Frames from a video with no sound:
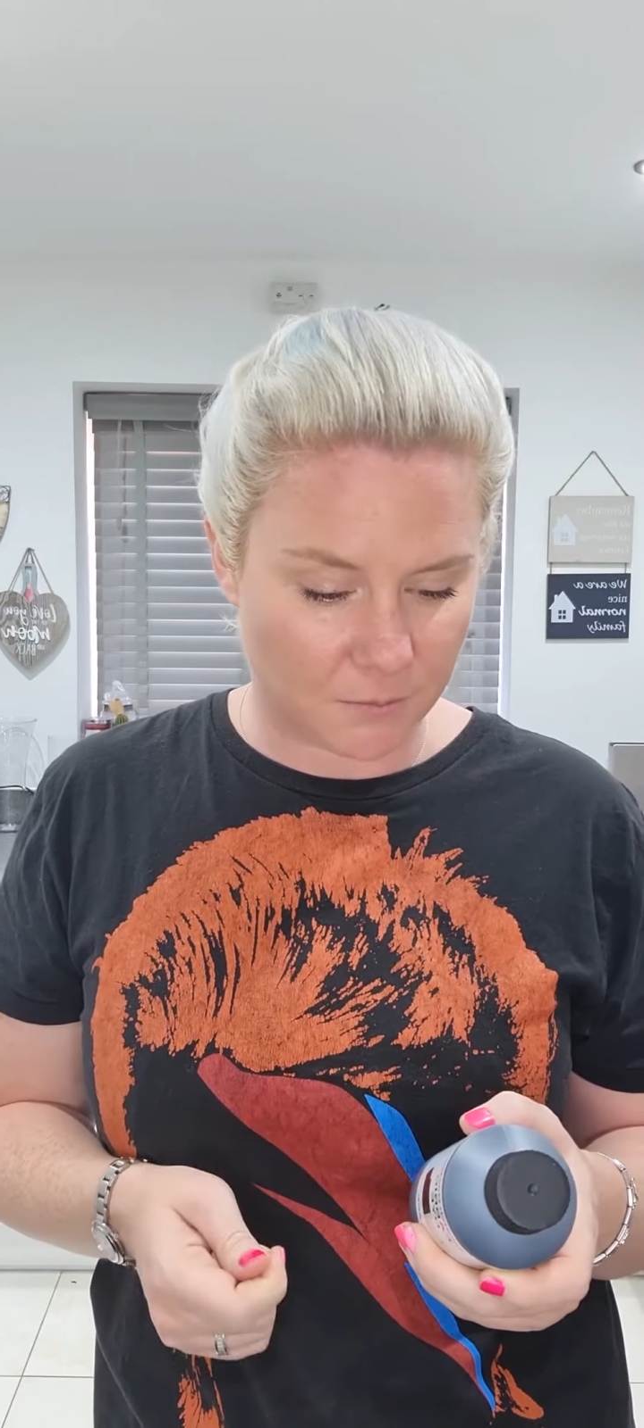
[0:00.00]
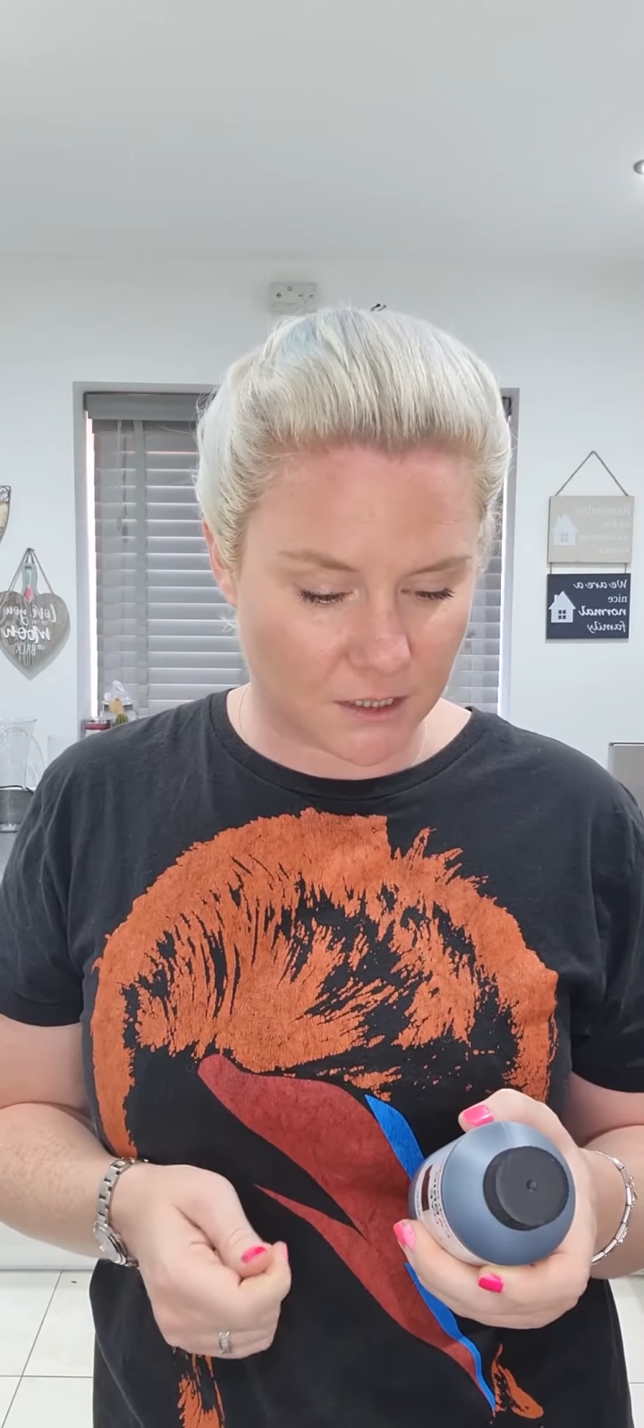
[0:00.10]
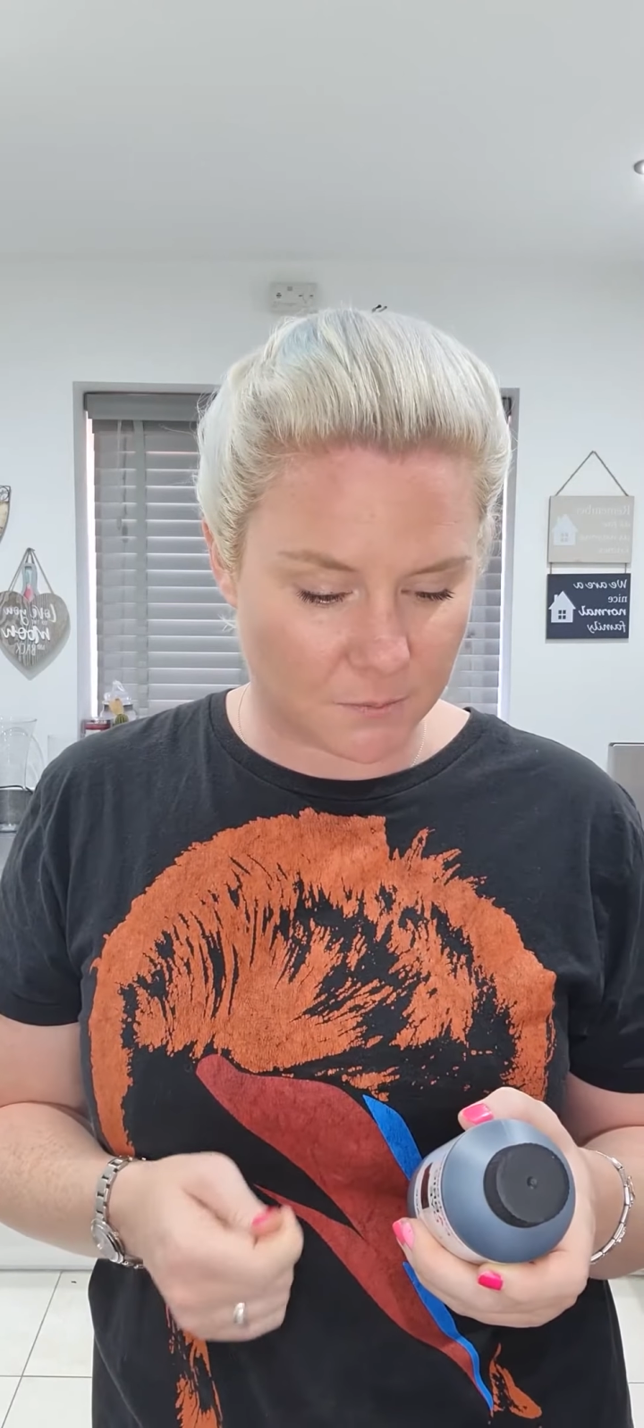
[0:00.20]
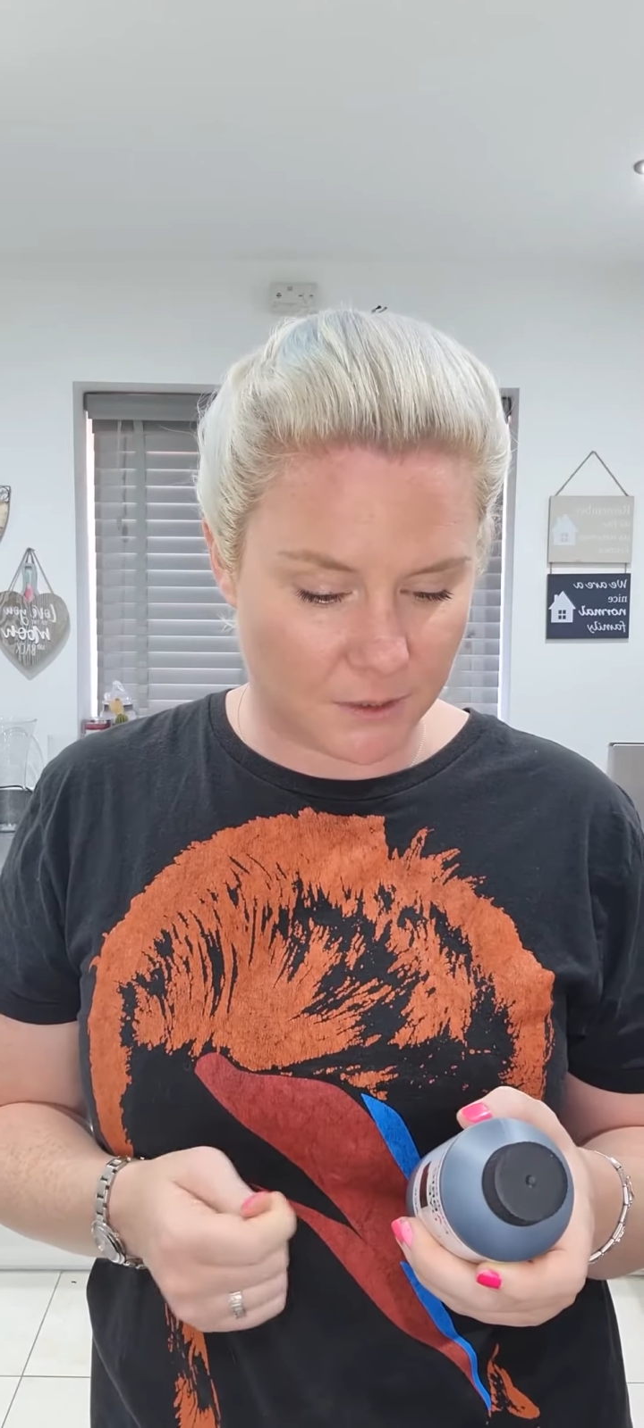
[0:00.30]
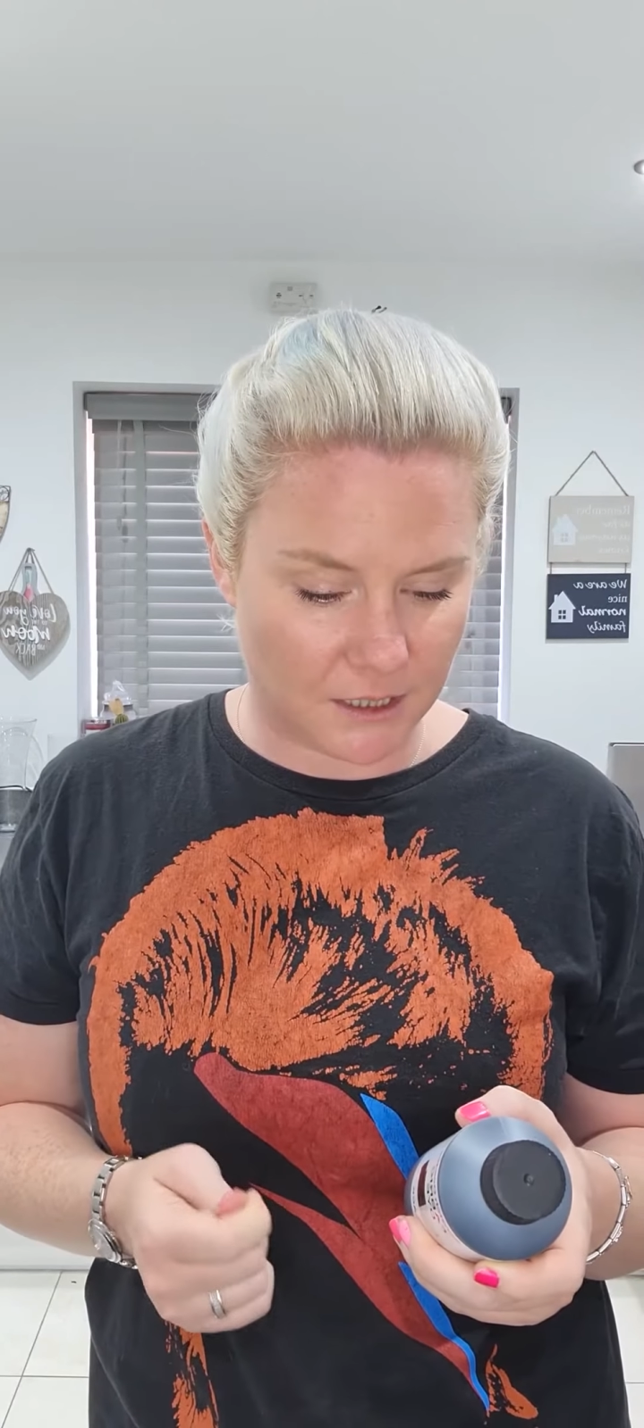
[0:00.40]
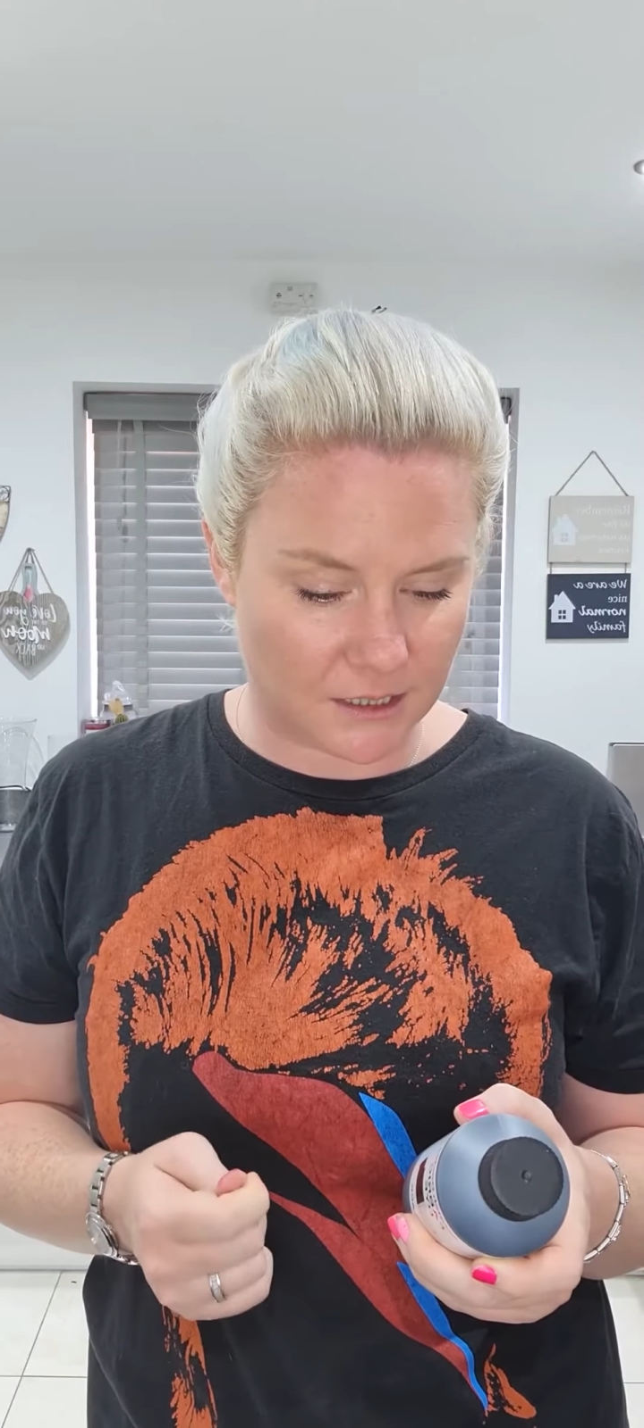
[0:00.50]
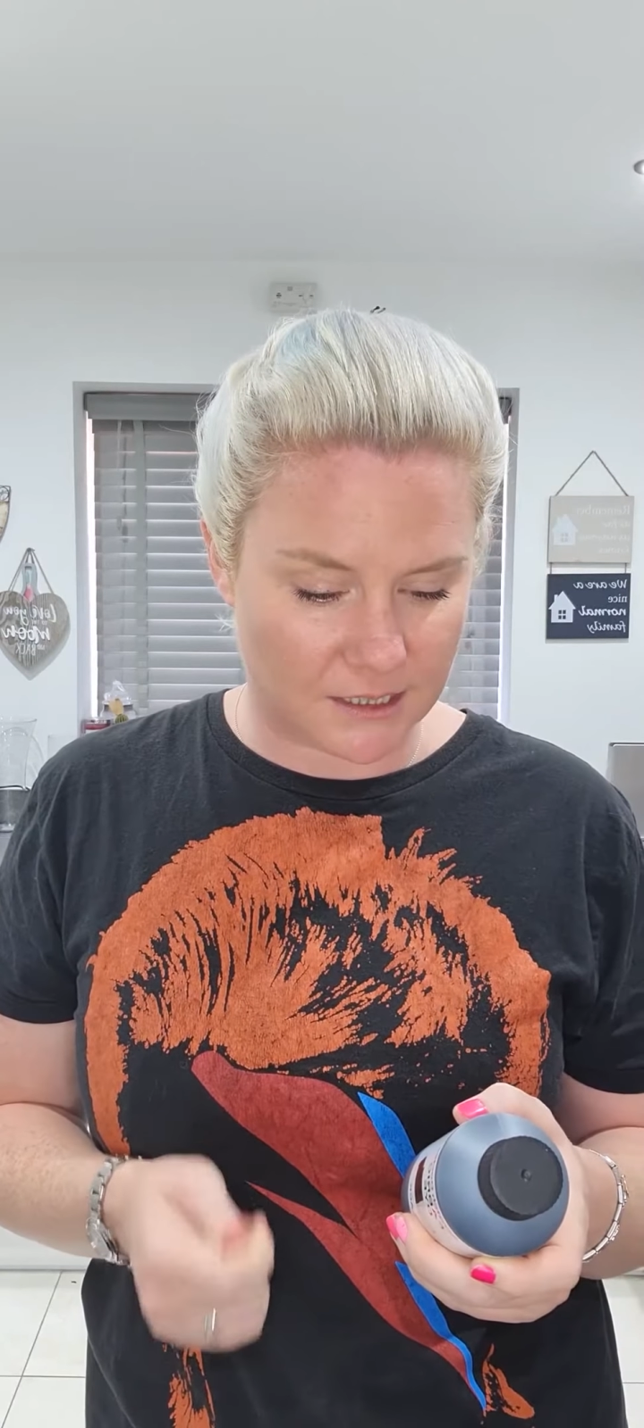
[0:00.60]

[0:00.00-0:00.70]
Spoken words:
must be the